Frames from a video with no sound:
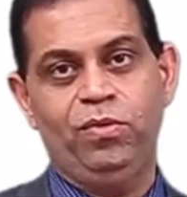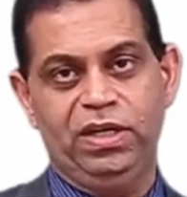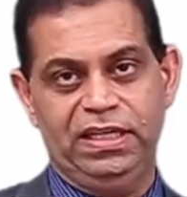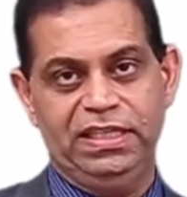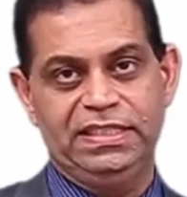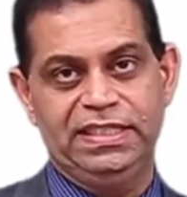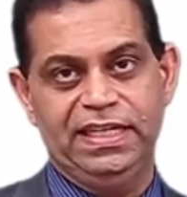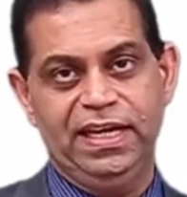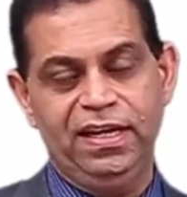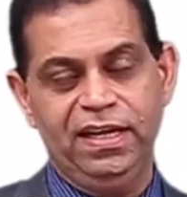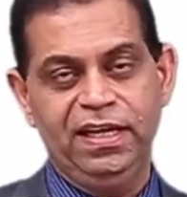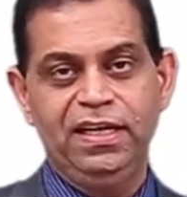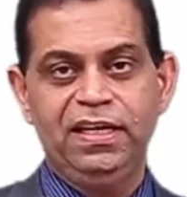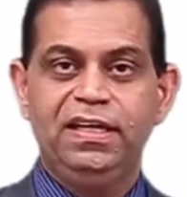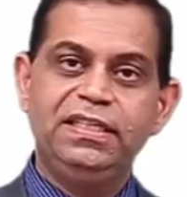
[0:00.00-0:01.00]
what is
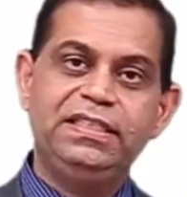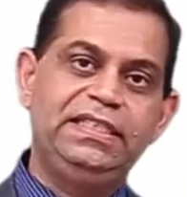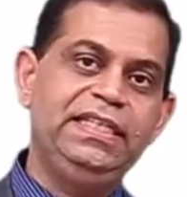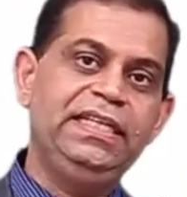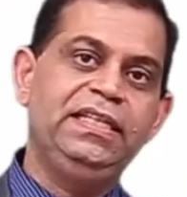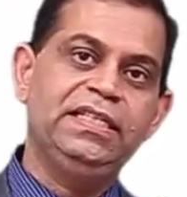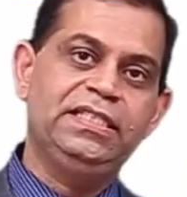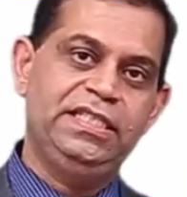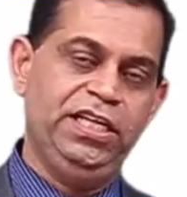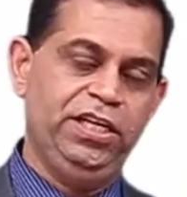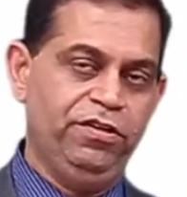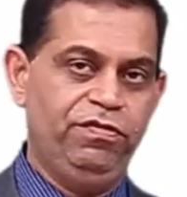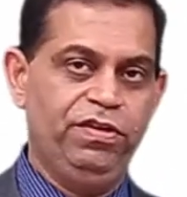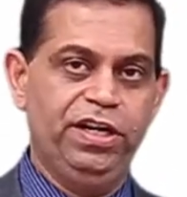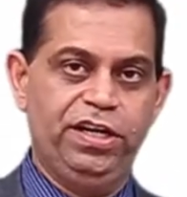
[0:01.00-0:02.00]
there, see the sea
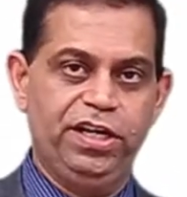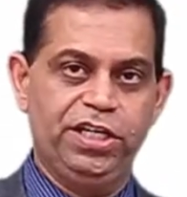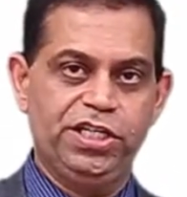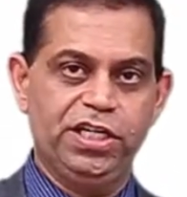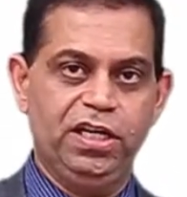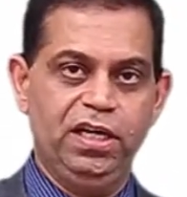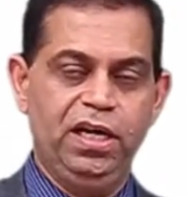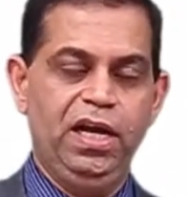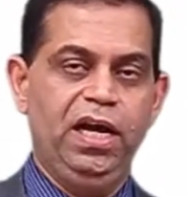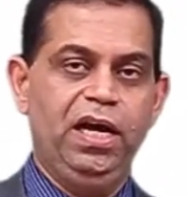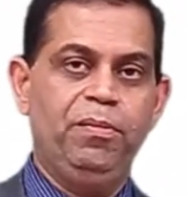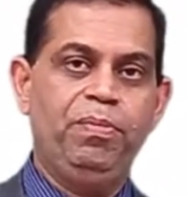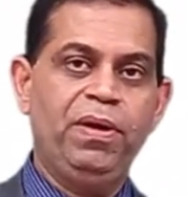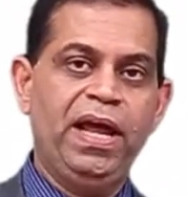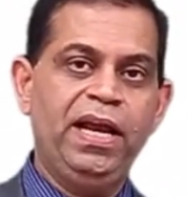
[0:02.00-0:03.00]
of literature,
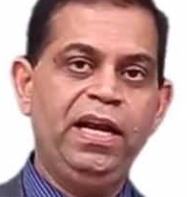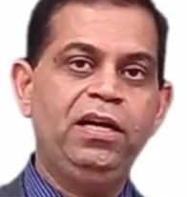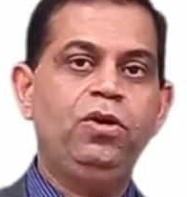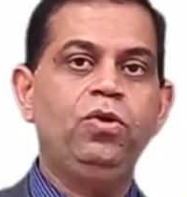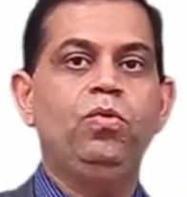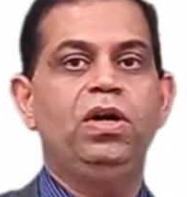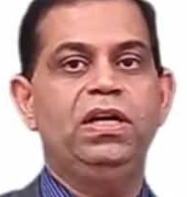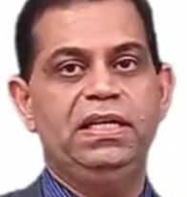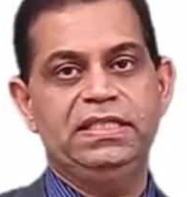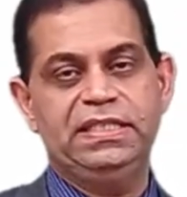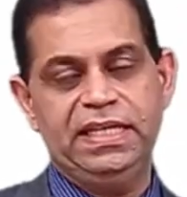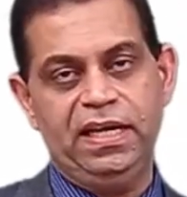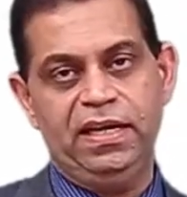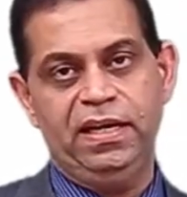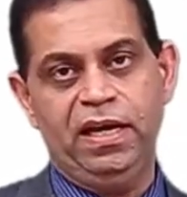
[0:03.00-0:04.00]
apply it to what is
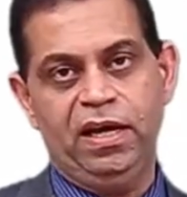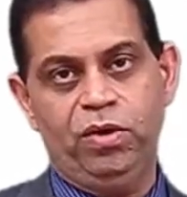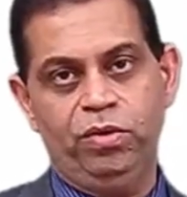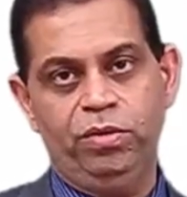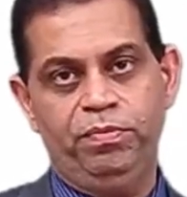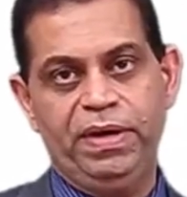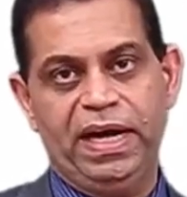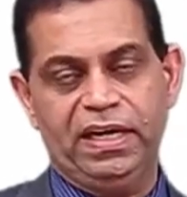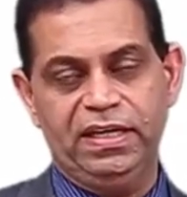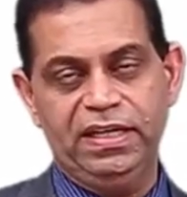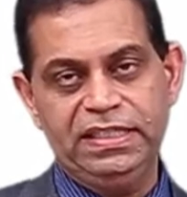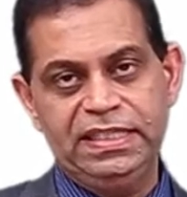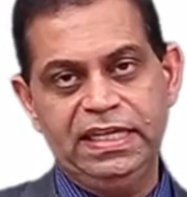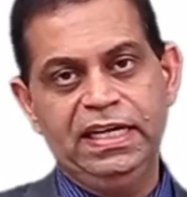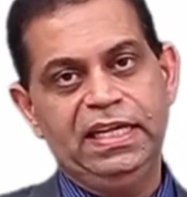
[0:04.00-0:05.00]
there in our own
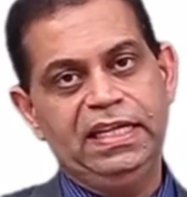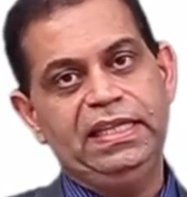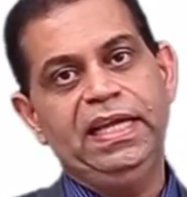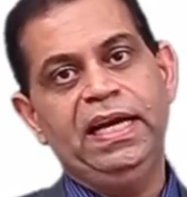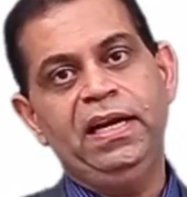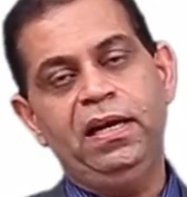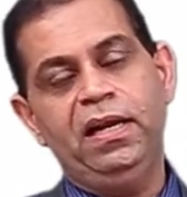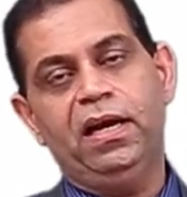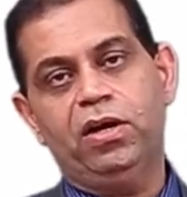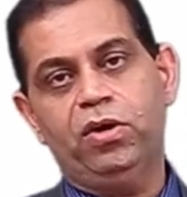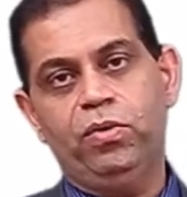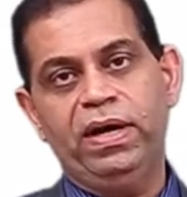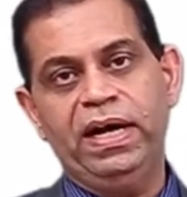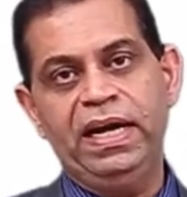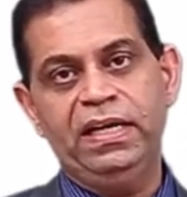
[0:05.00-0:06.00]
practice, then
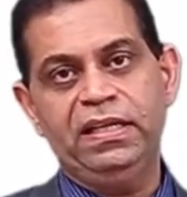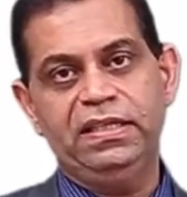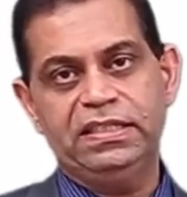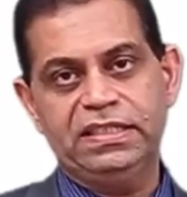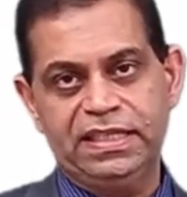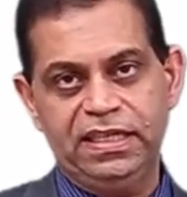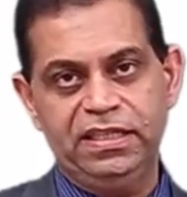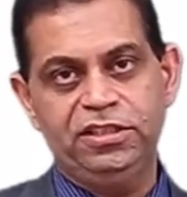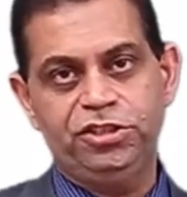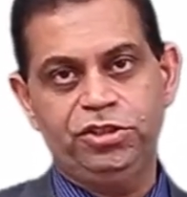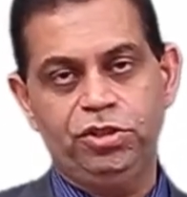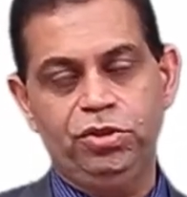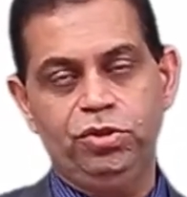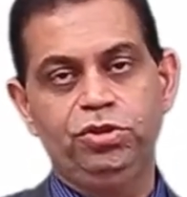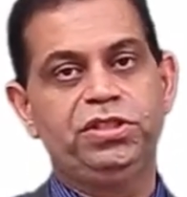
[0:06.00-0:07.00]
acquire the skills
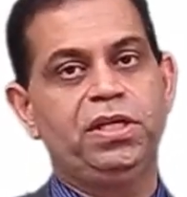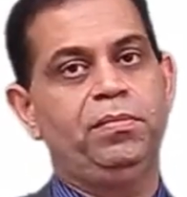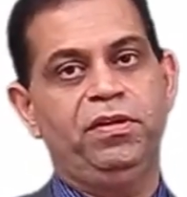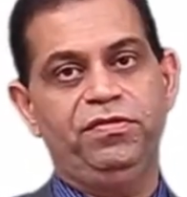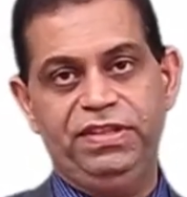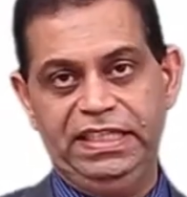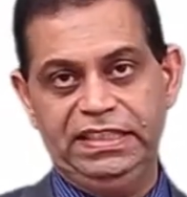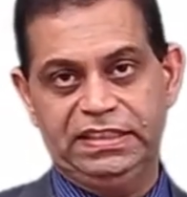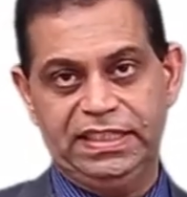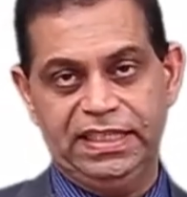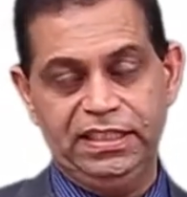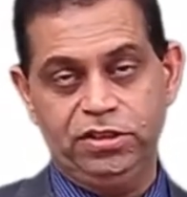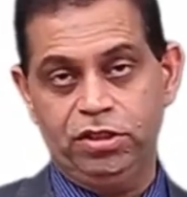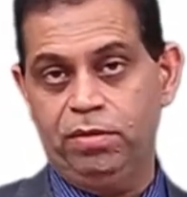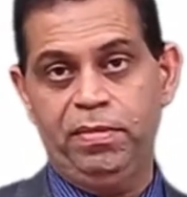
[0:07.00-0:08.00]
to do some of these
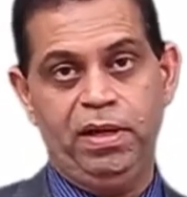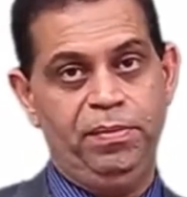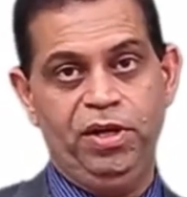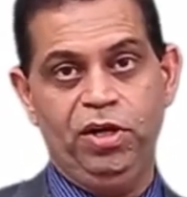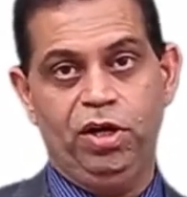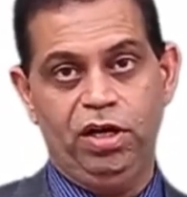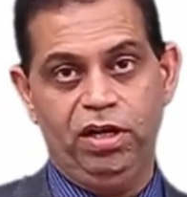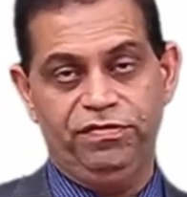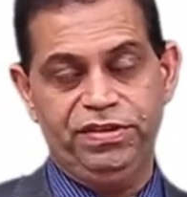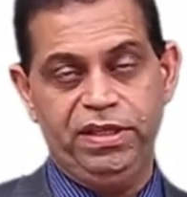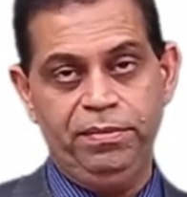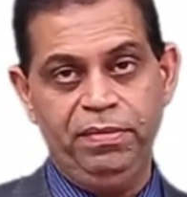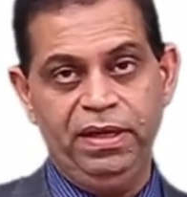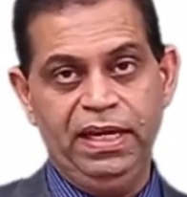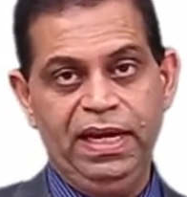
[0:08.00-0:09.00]
things or maybe all of
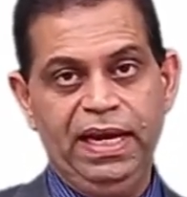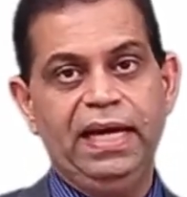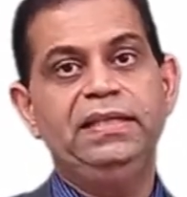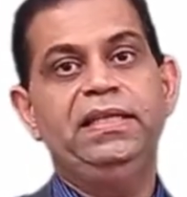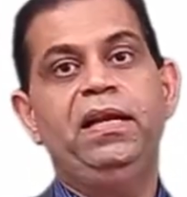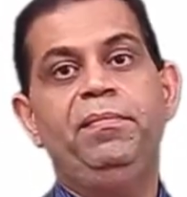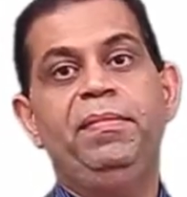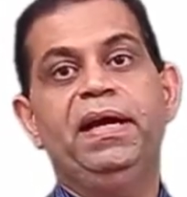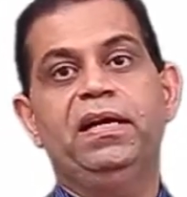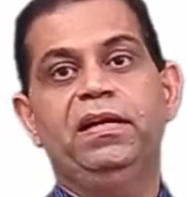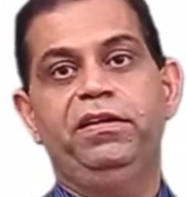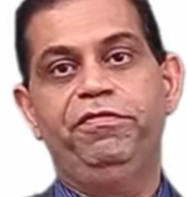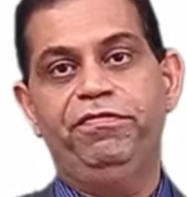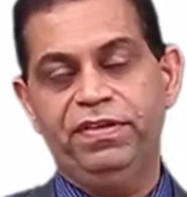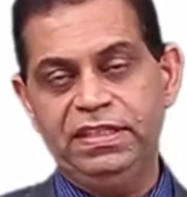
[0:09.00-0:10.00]
them, and then make a
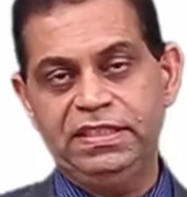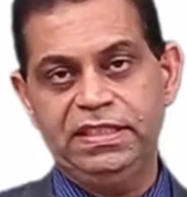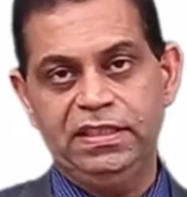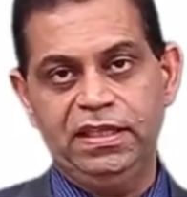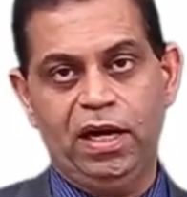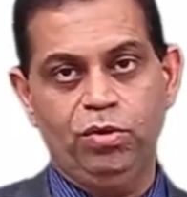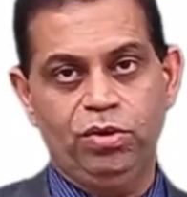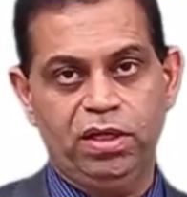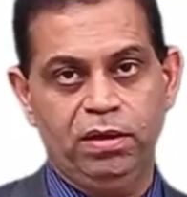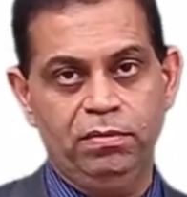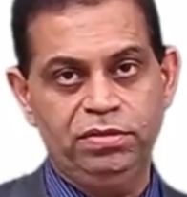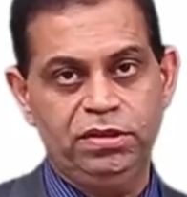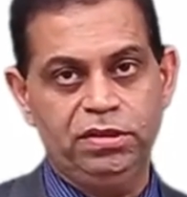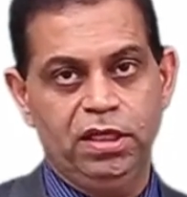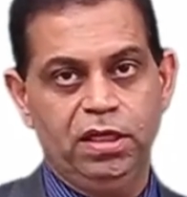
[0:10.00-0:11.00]
difference in the
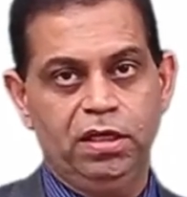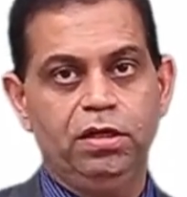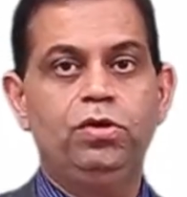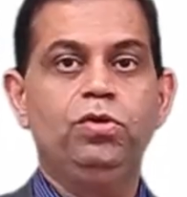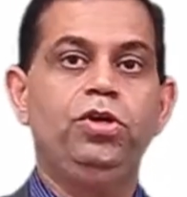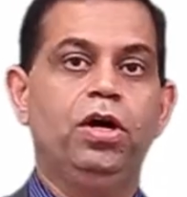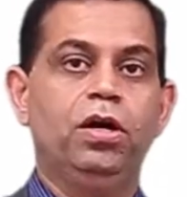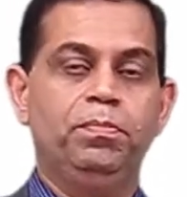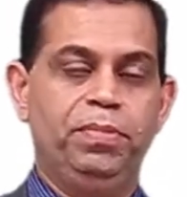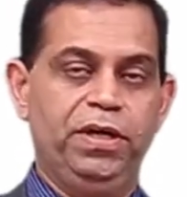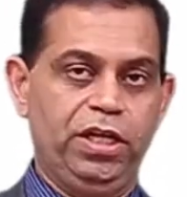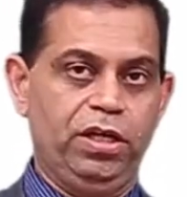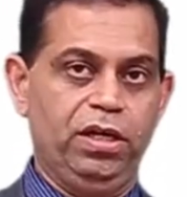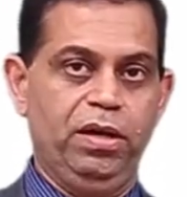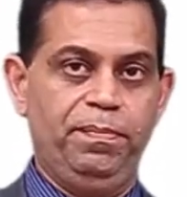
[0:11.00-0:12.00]
outcomes to your
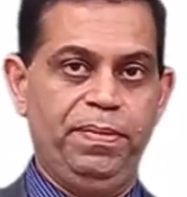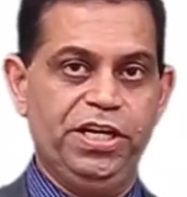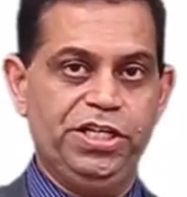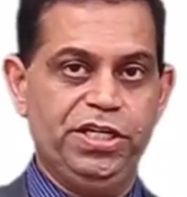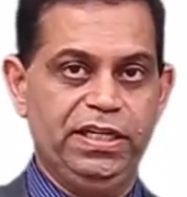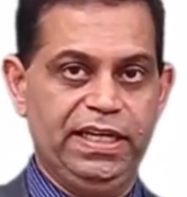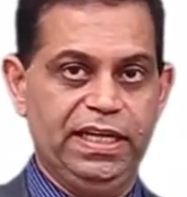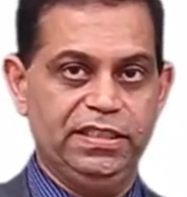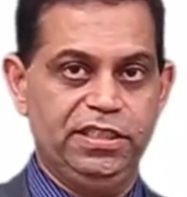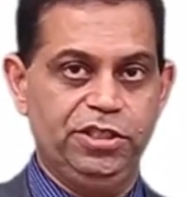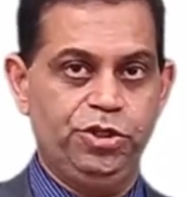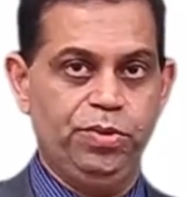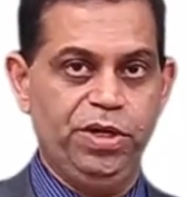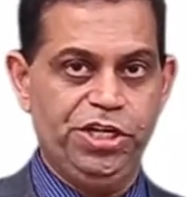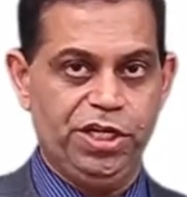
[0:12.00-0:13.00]
particular patient care
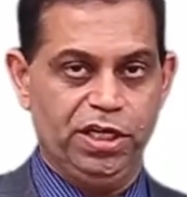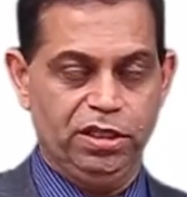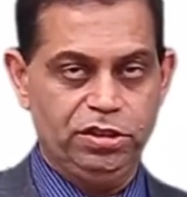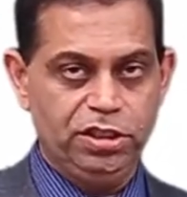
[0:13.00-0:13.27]
situation.